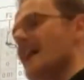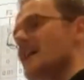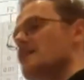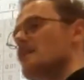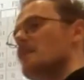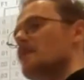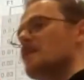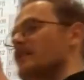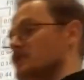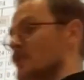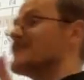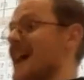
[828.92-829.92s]
they
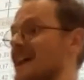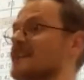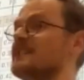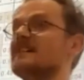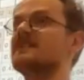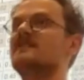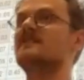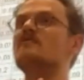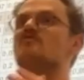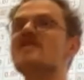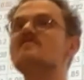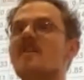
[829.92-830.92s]
do exactly this. They
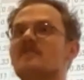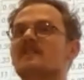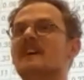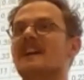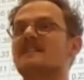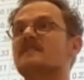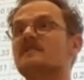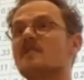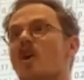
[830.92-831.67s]
rerun the analysis